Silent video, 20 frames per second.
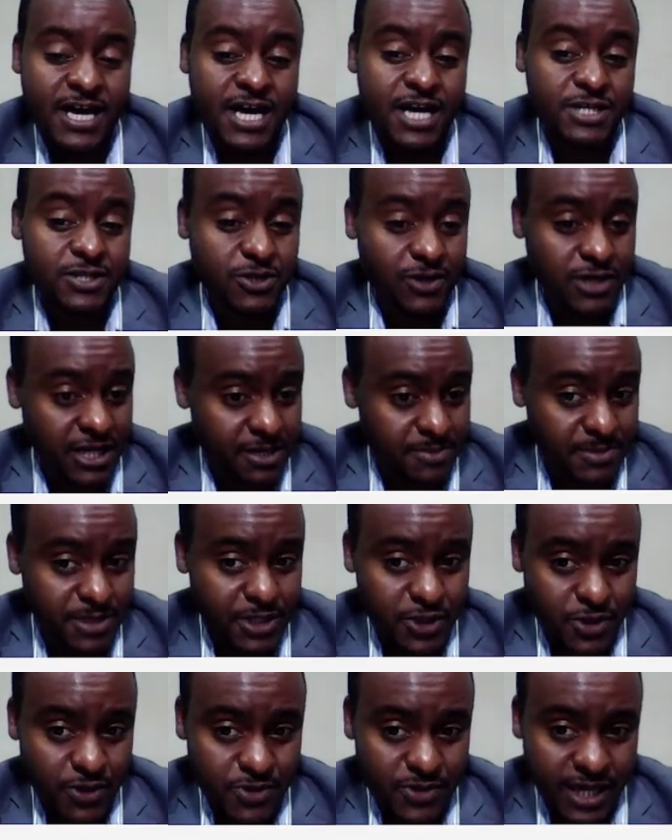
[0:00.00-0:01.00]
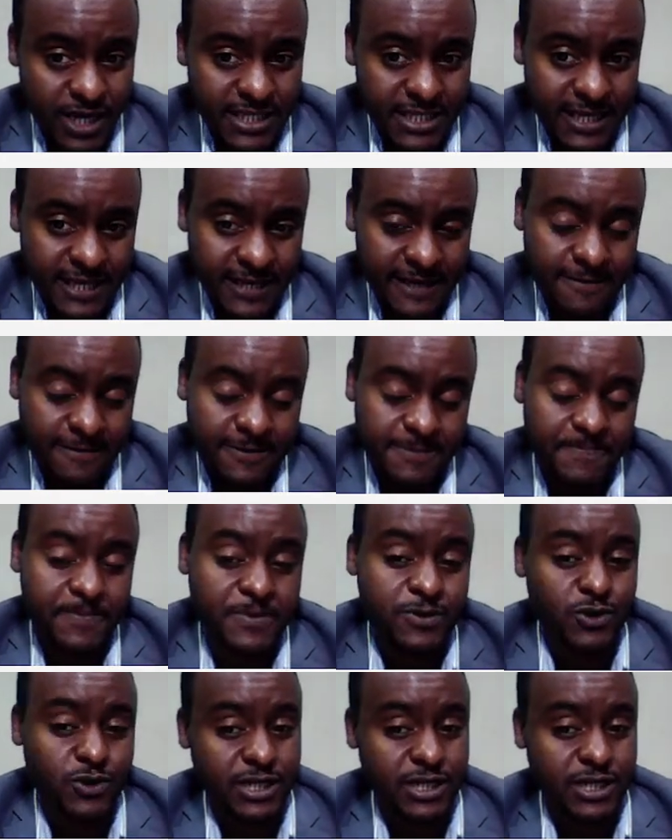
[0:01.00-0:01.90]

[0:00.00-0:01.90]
So let me show you that thing. So